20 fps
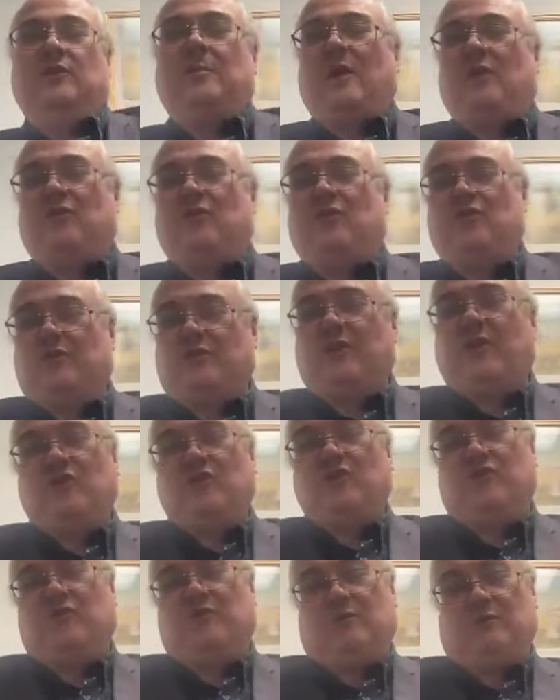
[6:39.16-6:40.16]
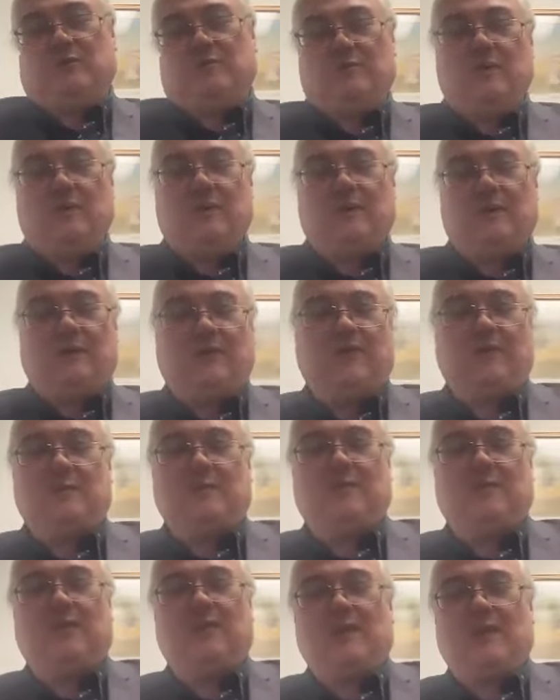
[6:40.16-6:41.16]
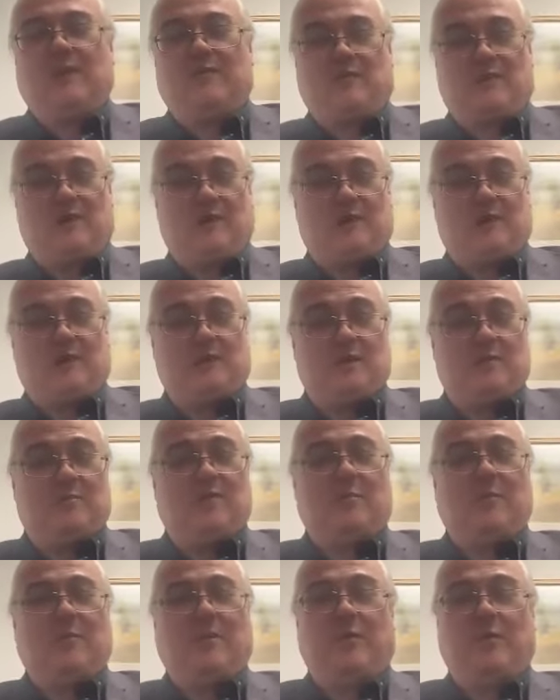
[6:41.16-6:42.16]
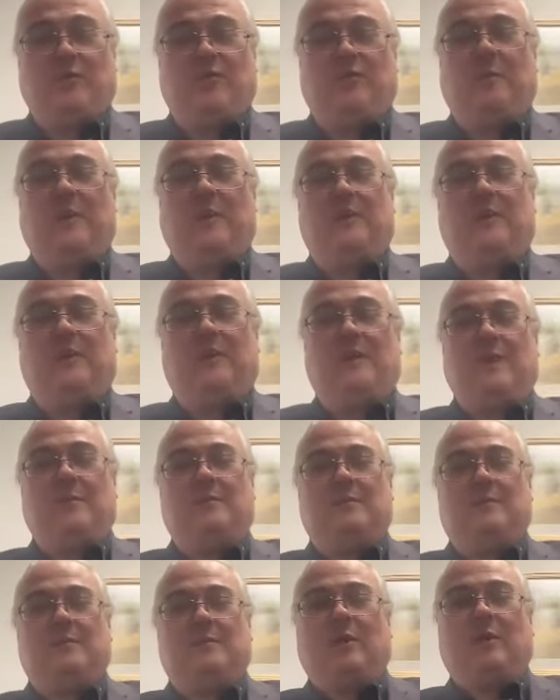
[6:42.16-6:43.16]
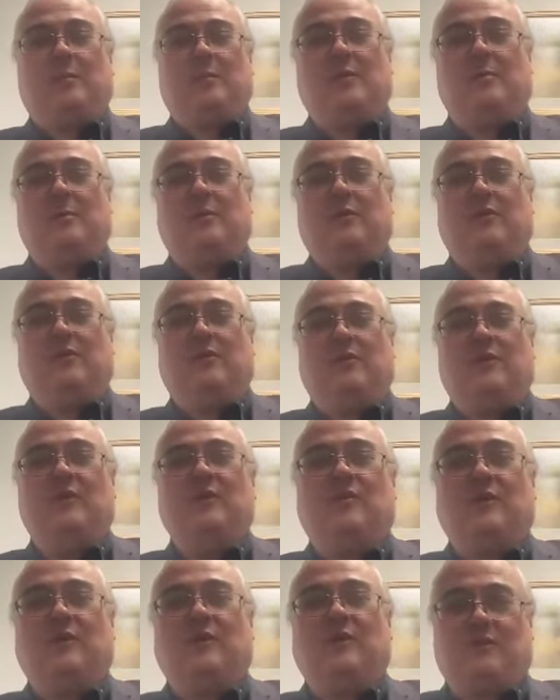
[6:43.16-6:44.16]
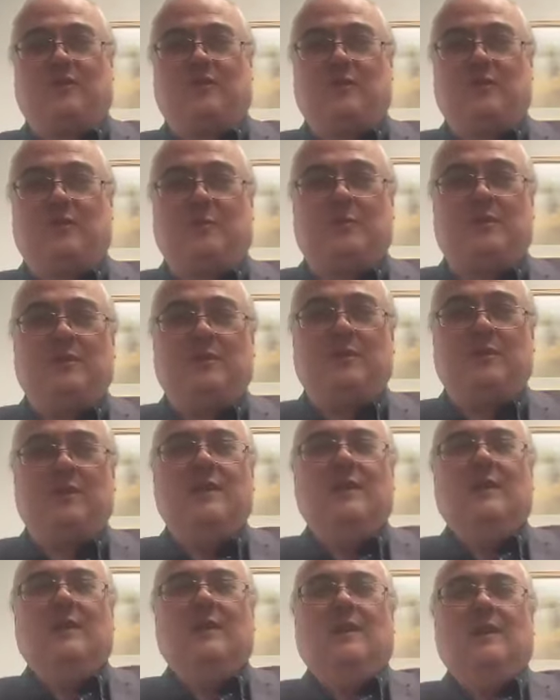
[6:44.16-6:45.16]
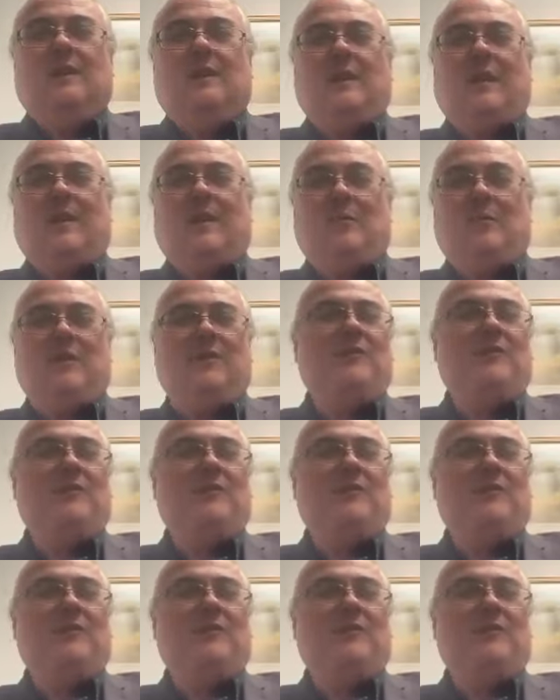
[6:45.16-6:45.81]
special session at SMT every year proposed by the popular music interest group. And we